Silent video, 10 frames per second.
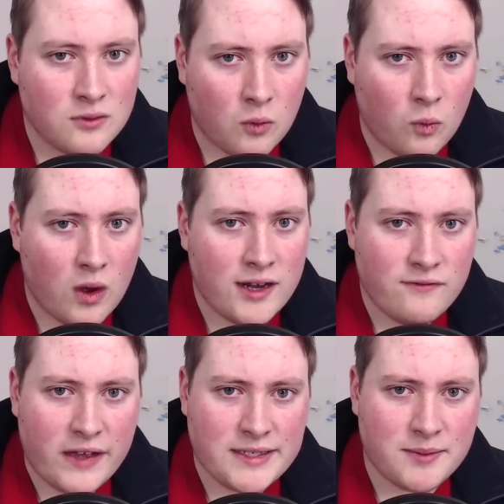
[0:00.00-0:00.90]
One
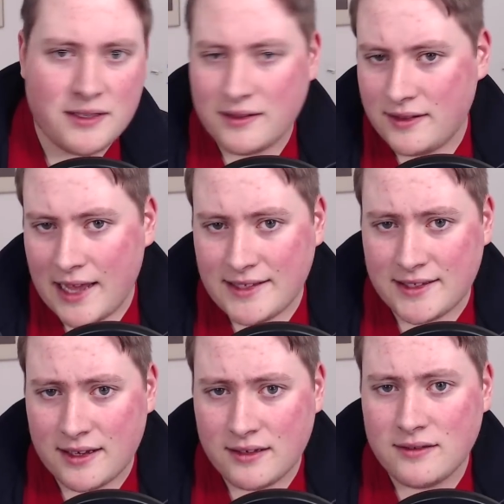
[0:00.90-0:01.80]
investment, that's
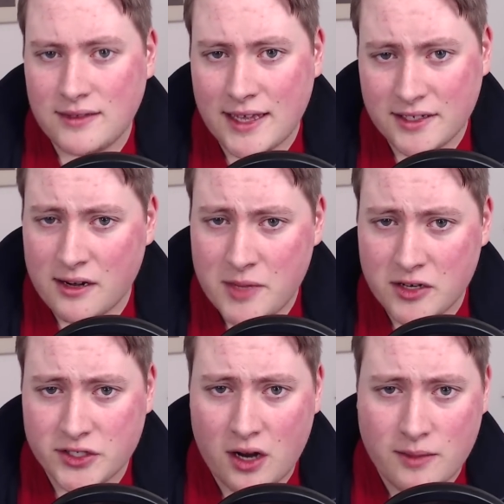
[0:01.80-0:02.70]
it, that's going to be
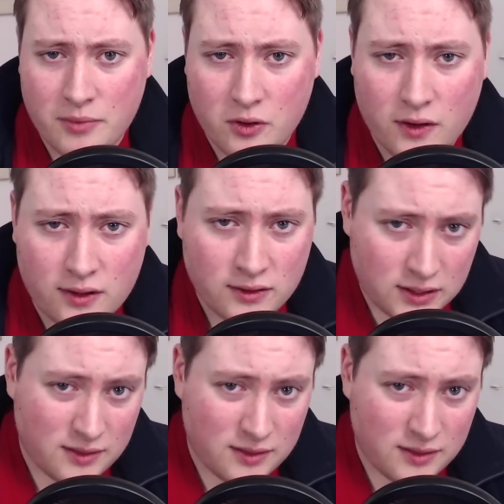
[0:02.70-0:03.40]
your shot at poker.